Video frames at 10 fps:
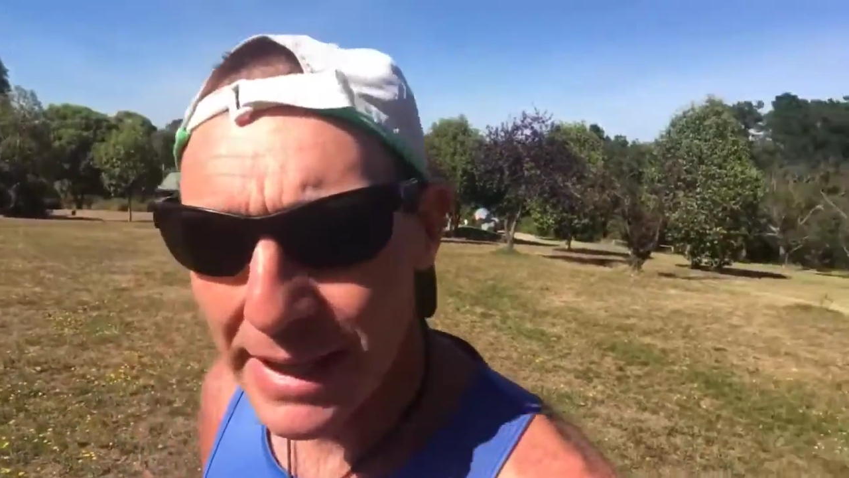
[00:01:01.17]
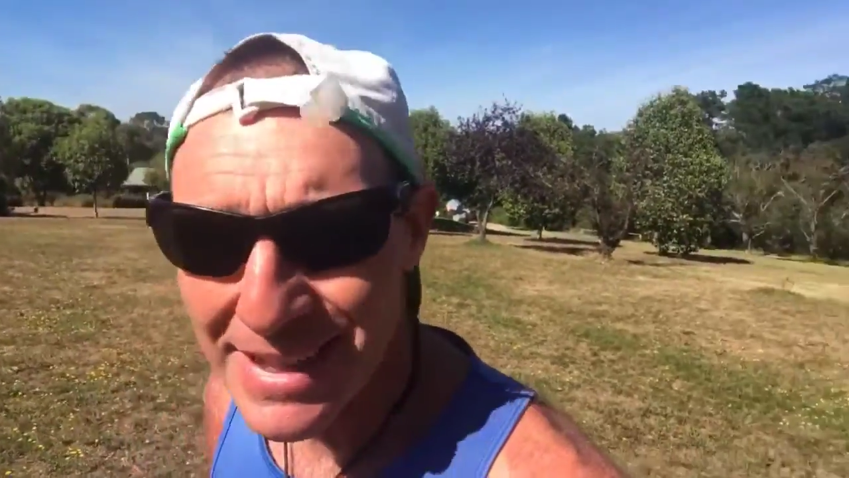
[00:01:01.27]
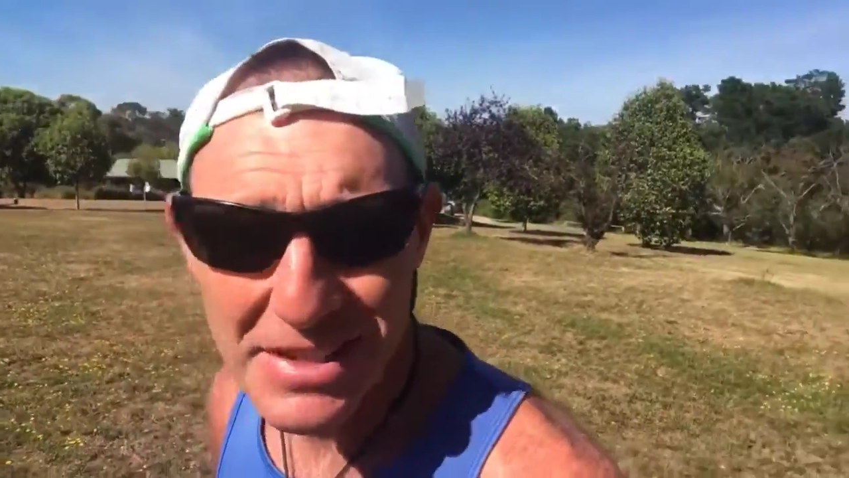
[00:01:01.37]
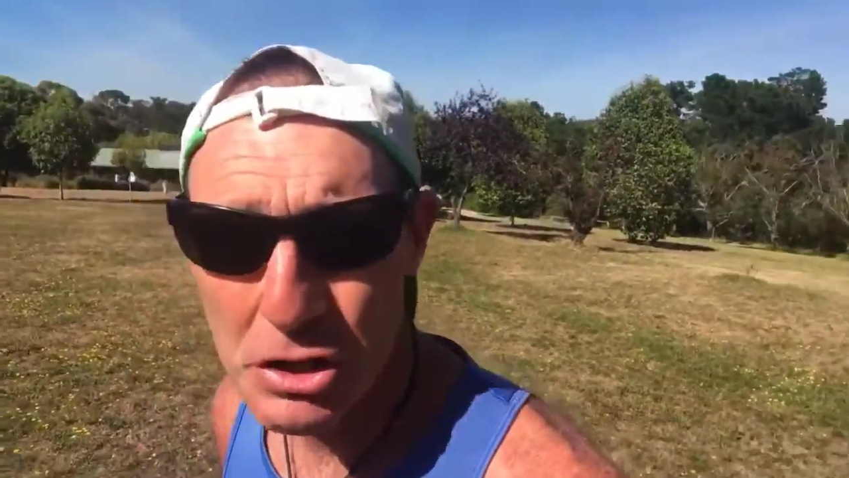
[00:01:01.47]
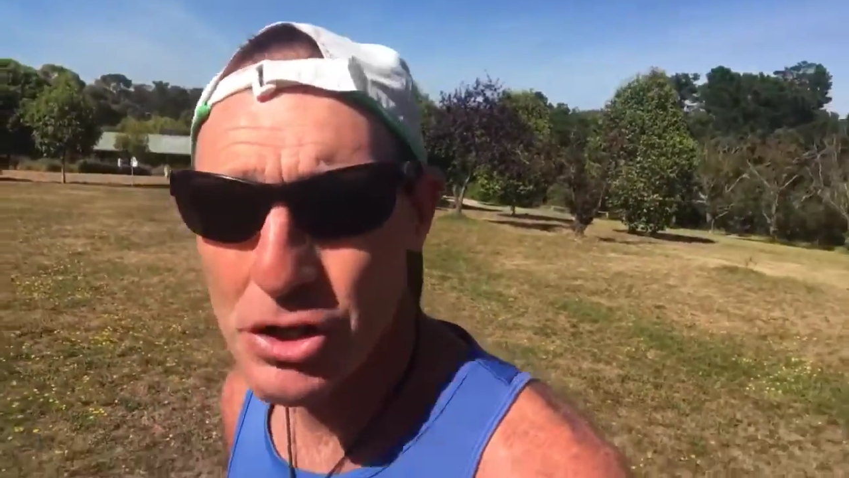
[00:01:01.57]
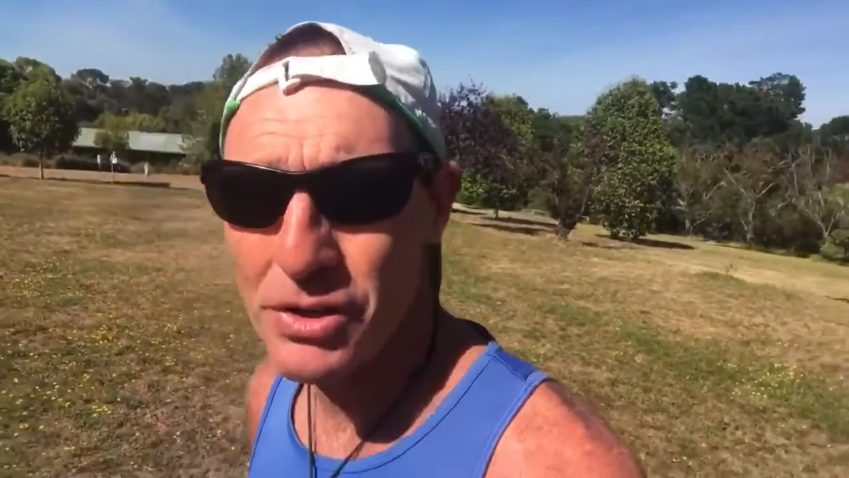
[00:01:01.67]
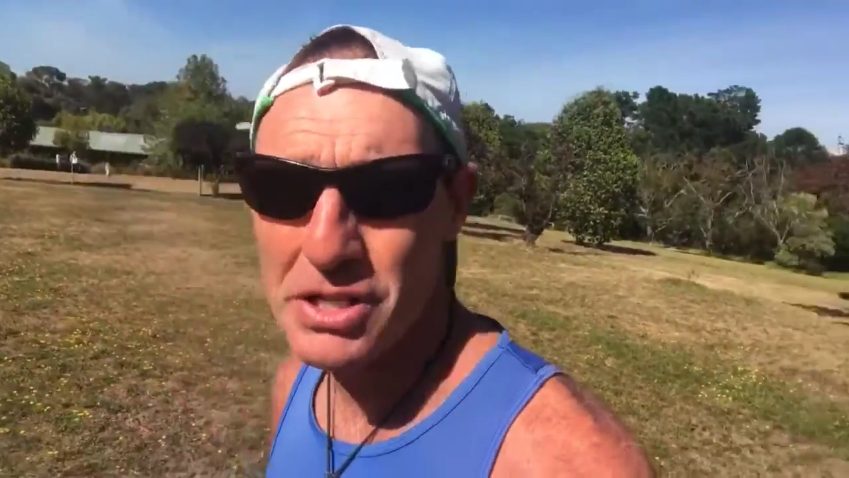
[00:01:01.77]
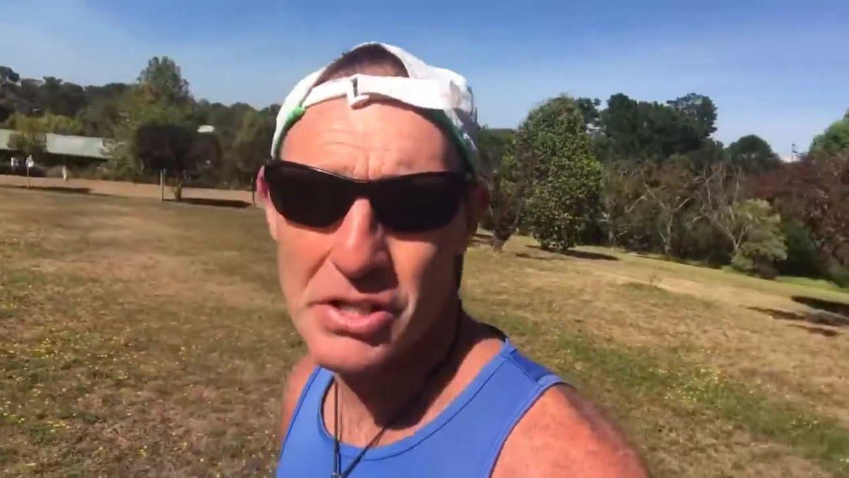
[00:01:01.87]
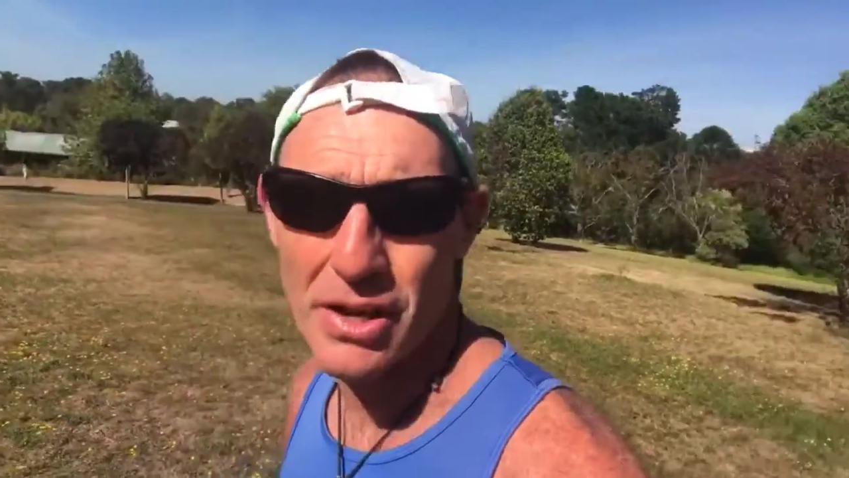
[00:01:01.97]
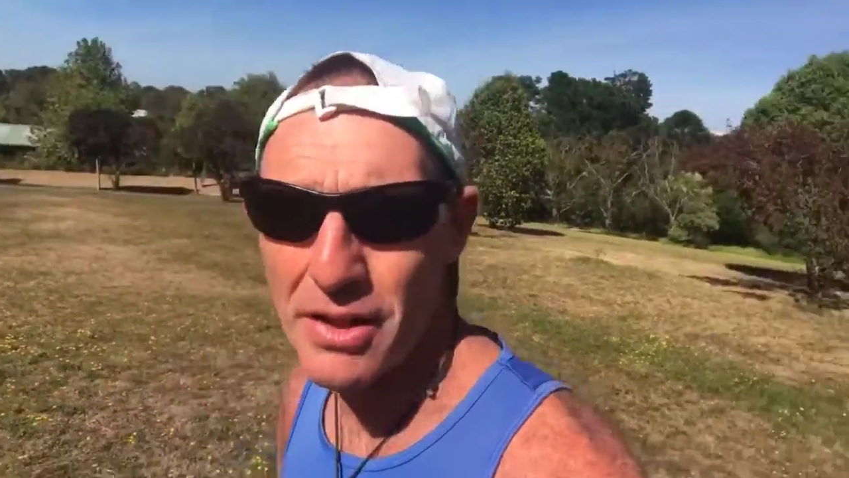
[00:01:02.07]
Is the
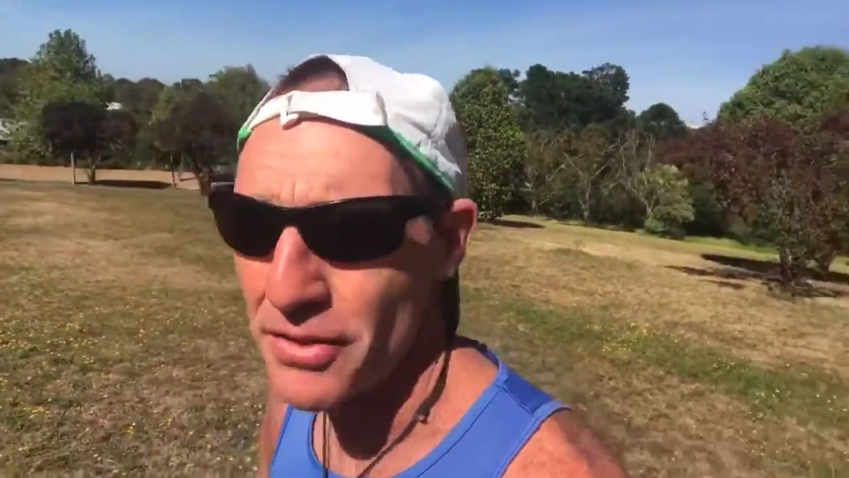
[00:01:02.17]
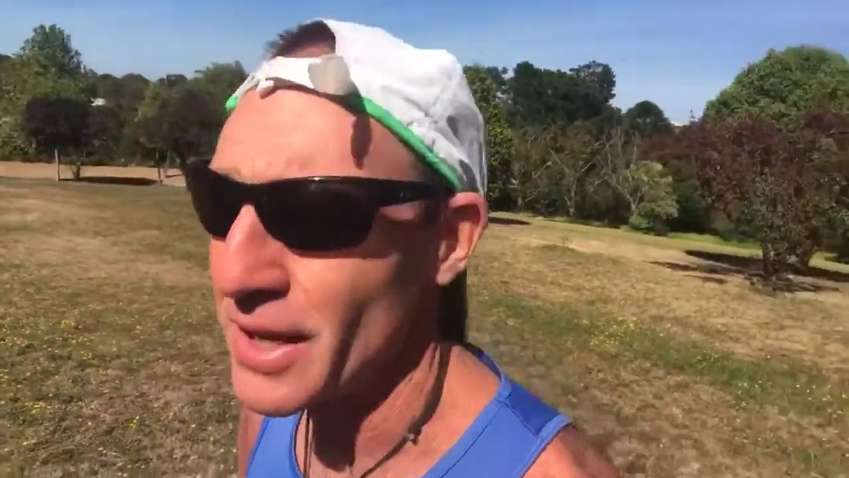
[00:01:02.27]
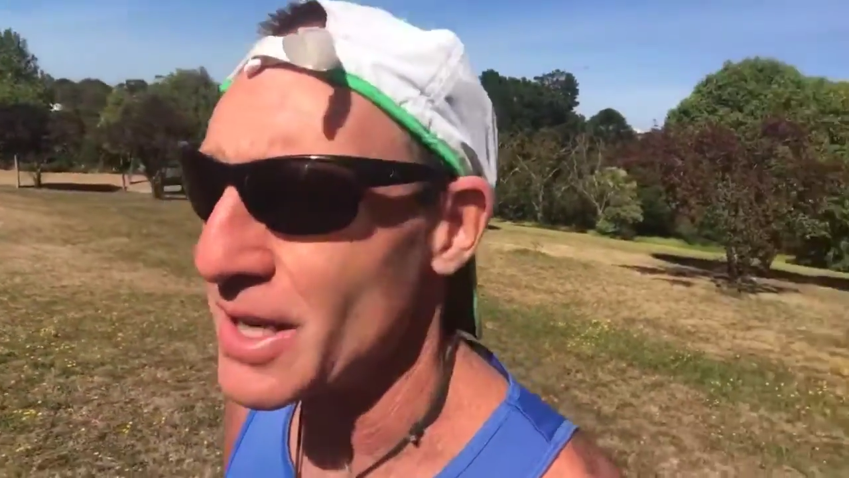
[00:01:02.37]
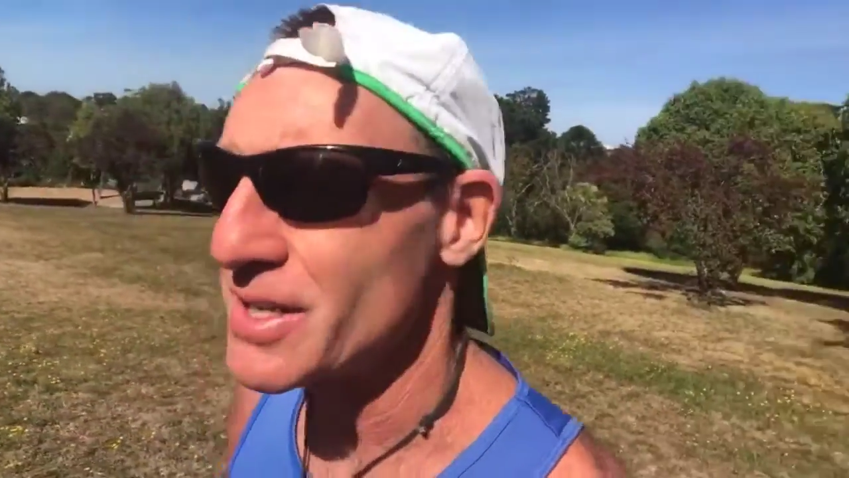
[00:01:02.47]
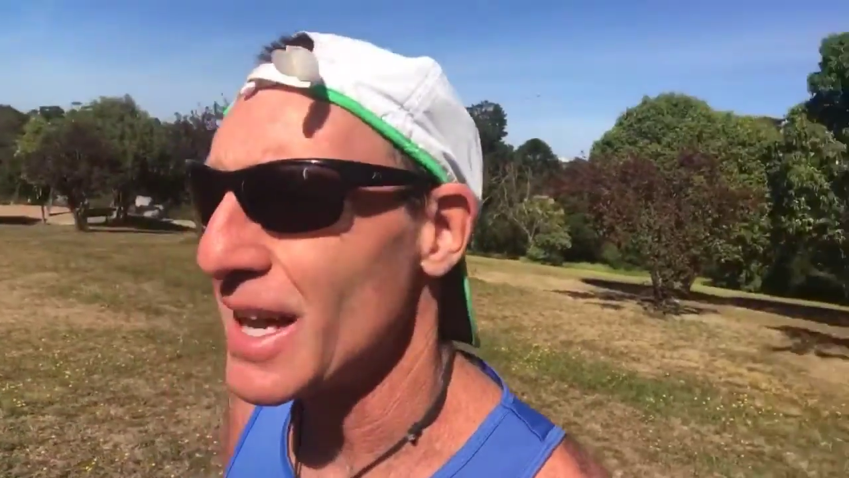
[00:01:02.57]
sugar side of things,